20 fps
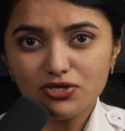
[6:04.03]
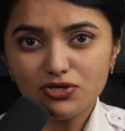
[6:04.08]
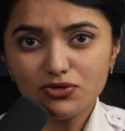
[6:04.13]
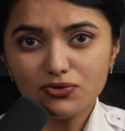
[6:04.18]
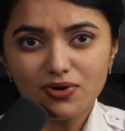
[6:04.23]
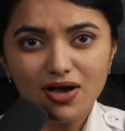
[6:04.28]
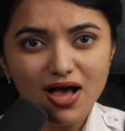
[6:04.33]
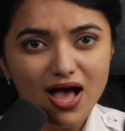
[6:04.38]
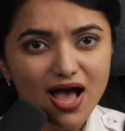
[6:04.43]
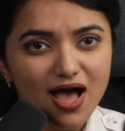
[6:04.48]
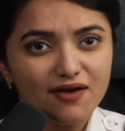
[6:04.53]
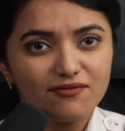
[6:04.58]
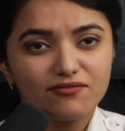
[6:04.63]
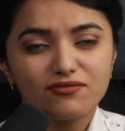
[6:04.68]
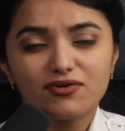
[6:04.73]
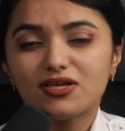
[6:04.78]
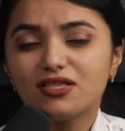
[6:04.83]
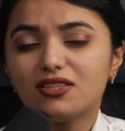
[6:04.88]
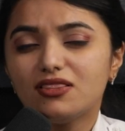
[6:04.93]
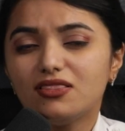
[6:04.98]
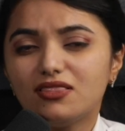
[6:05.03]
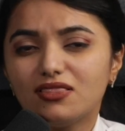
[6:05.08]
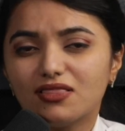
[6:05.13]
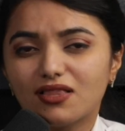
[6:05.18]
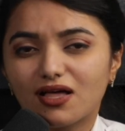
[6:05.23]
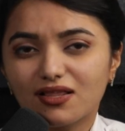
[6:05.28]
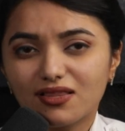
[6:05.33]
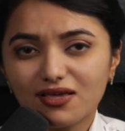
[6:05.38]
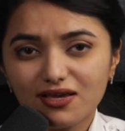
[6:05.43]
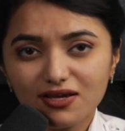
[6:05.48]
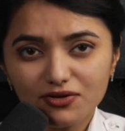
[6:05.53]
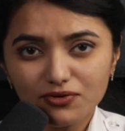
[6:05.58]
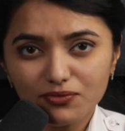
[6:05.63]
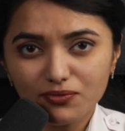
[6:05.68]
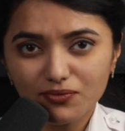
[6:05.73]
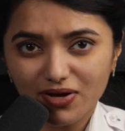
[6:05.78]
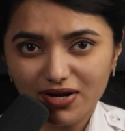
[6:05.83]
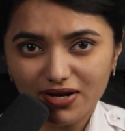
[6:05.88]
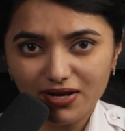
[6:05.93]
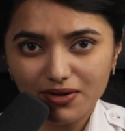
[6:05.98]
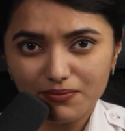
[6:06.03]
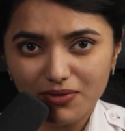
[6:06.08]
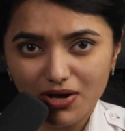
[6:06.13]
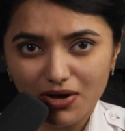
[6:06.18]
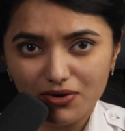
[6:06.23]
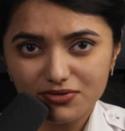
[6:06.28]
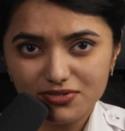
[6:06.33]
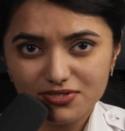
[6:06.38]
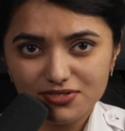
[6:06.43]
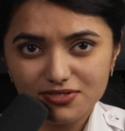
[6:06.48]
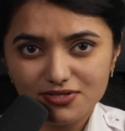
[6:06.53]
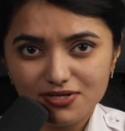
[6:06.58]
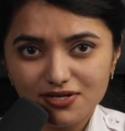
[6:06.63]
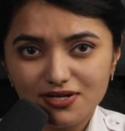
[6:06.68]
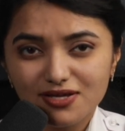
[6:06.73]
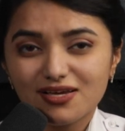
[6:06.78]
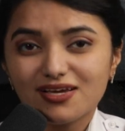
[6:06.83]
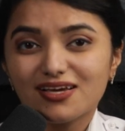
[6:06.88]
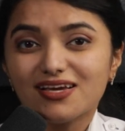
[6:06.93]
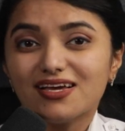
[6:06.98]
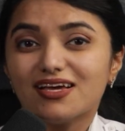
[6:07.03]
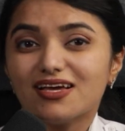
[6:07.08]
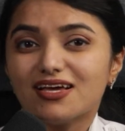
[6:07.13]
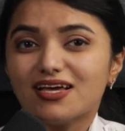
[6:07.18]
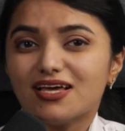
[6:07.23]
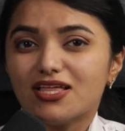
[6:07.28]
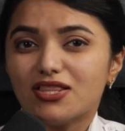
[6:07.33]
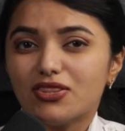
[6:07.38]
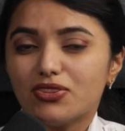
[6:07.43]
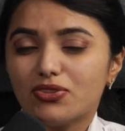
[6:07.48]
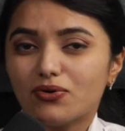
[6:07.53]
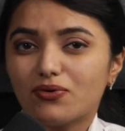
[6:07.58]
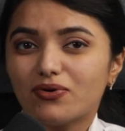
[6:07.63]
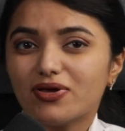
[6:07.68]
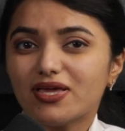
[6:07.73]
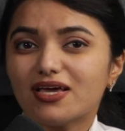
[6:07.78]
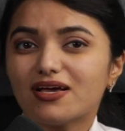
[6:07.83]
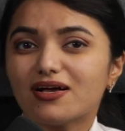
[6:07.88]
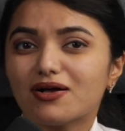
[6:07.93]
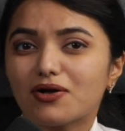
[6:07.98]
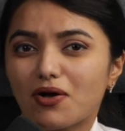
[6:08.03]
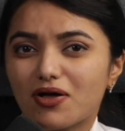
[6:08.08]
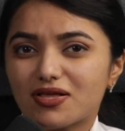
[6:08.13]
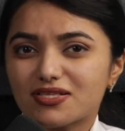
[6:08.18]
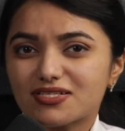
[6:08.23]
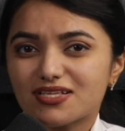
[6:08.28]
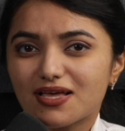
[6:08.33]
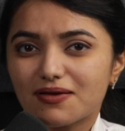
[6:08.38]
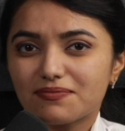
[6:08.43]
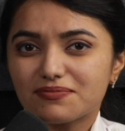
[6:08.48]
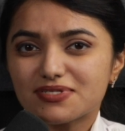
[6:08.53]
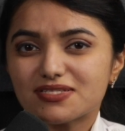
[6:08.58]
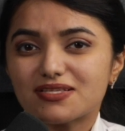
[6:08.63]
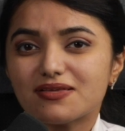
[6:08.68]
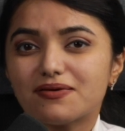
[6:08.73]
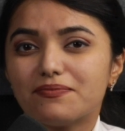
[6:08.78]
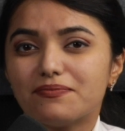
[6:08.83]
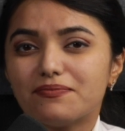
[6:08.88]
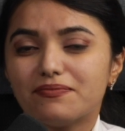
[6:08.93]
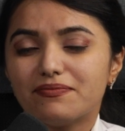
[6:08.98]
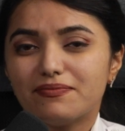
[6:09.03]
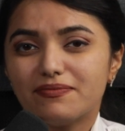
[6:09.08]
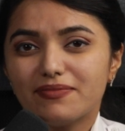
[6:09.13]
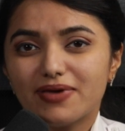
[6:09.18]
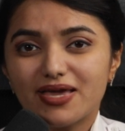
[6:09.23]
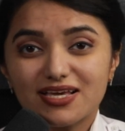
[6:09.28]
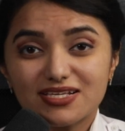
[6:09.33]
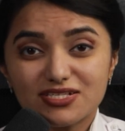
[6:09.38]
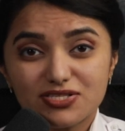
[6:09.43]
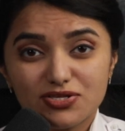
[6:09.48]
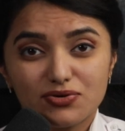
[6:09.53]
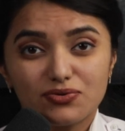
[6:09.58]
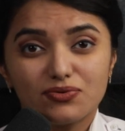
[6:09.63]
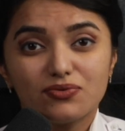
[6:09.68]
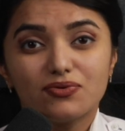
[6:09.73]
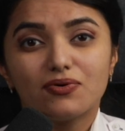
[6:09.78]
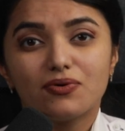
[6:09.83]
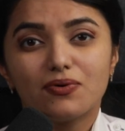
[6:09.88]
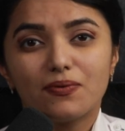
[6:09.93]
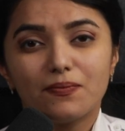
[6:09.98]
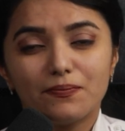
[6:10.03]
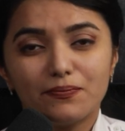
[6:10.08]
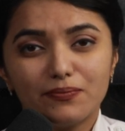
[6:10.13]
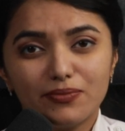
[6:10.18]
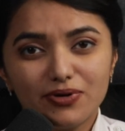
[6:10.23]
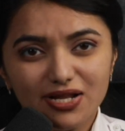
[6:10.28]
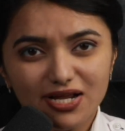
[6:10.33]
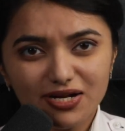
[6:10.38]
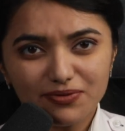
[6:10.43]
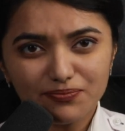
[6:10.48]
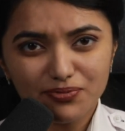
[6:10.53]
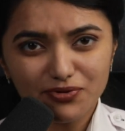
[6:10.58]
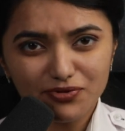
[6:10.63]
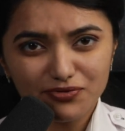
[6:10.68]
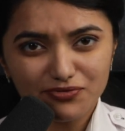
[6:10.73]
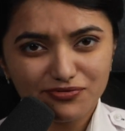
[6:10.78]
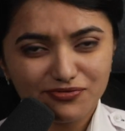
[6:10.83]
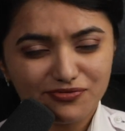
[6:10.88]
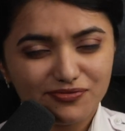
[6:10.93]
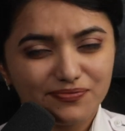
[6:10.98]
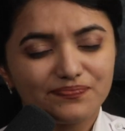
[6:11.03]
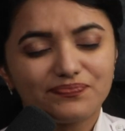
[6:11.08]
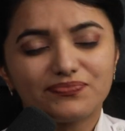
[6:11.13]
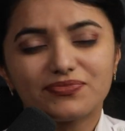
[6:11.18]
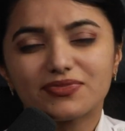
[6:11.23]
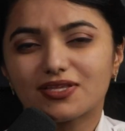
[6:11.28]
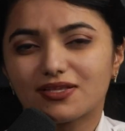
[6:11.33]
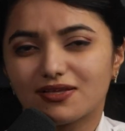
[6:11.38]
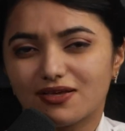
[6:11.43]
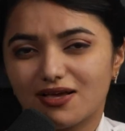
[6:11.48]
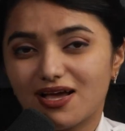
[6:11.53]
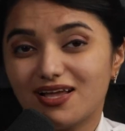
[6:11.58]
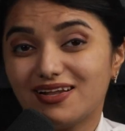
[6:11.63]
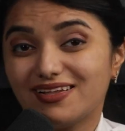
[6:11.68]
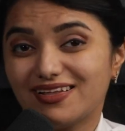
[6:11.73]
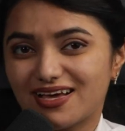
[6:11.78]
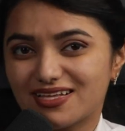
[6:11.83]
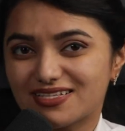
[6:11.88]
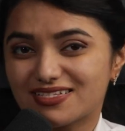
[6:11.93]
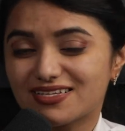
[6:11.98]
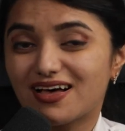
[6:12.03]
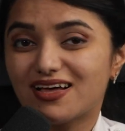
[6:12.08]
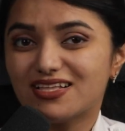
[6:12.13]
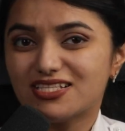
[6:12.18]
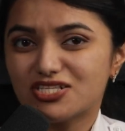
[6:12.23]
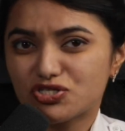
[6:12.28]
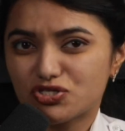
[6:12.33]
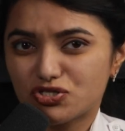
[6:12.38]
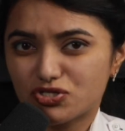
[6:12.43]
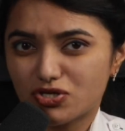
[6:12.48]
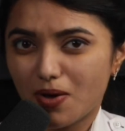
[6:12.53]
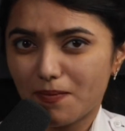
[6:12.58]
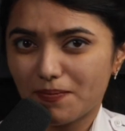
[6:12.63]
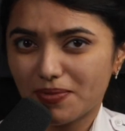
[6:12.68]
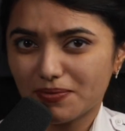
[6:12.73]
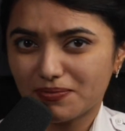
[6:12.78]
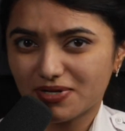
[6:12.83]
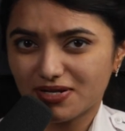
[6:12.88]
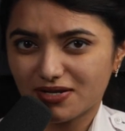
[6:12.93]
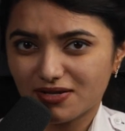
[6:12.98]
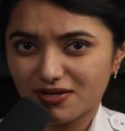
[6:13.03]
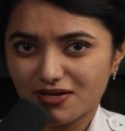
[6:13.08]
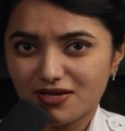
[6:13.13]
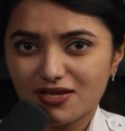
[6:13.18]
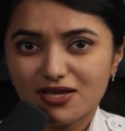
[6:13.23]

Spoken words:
you have nothing to worry about. Knowing concepts makes you bulletproof and that's unstoppable.